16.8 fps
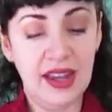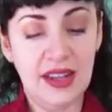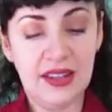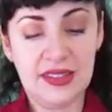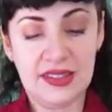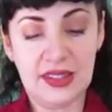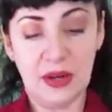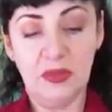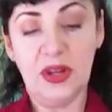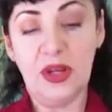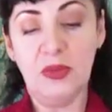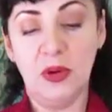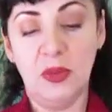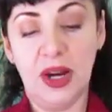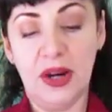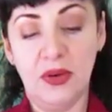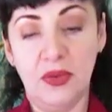Some
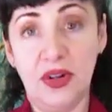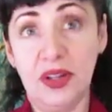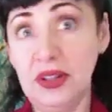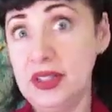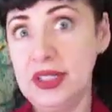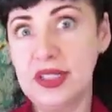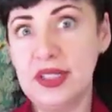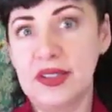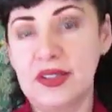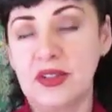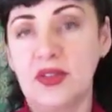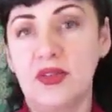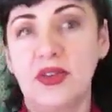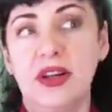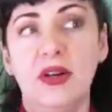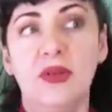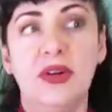people might really
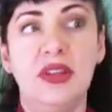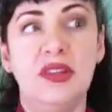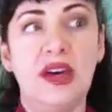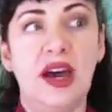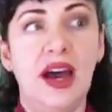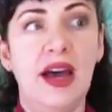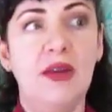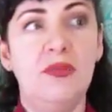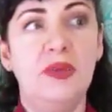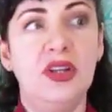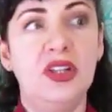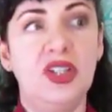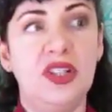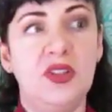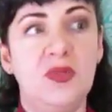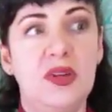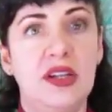disagree with that, but
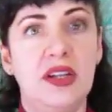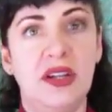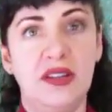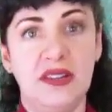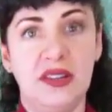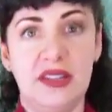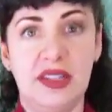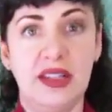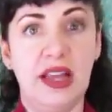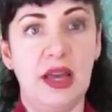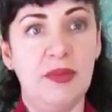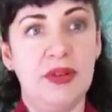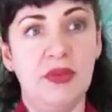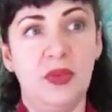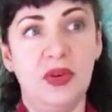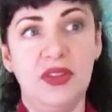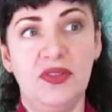just because it's
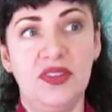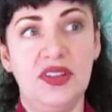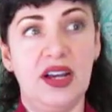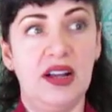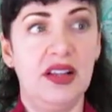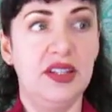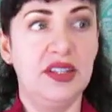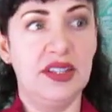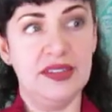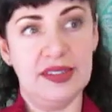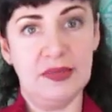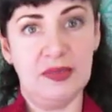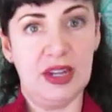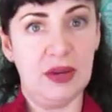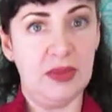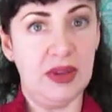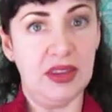lemon with vanilla doesn't
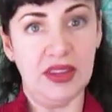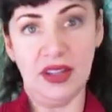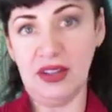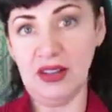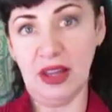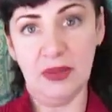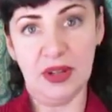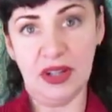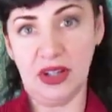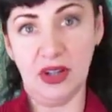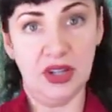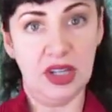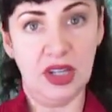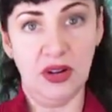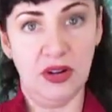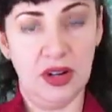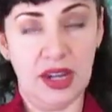make me think lemon
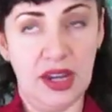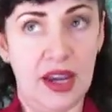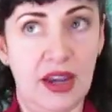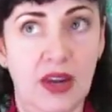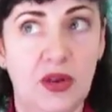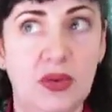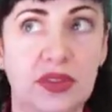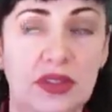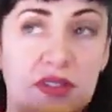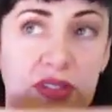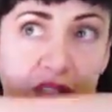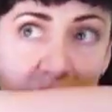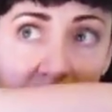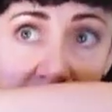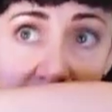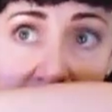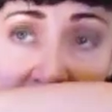cookie or cake with
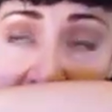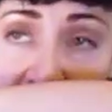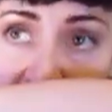this one.